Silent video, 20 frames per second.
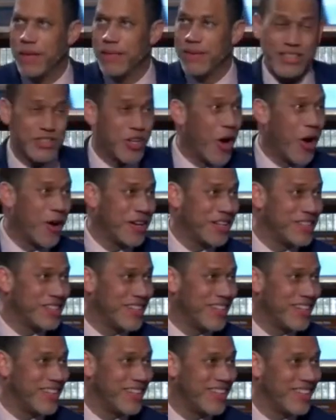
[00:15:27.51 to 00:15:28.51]
That's hard,
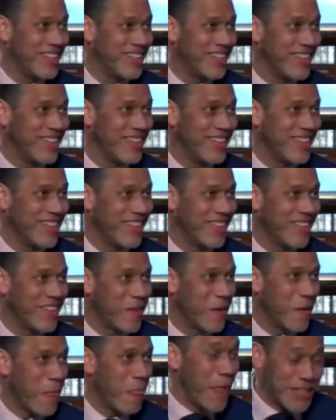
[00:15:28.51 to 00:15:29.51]
isn't it?
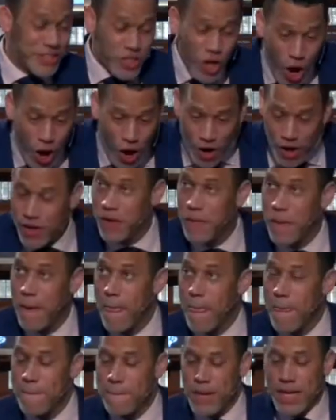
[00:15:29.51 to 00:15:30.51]
That's hard.
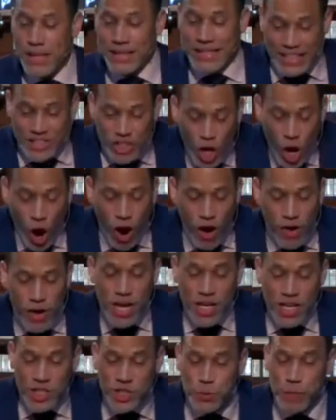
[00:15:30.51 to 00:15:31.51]
That's hard,
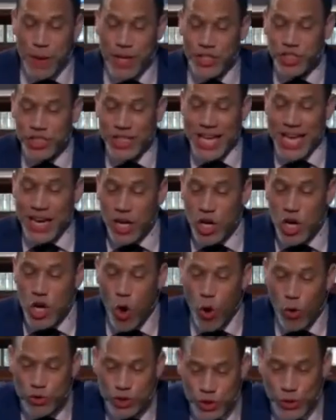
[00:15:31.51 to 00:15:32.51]
especially in a
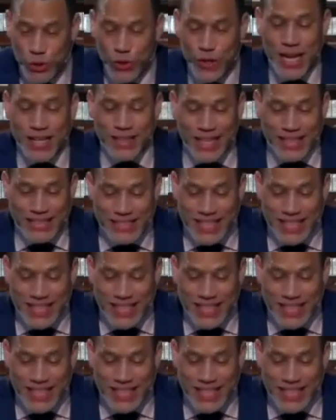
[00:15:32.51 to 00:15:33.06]
culture that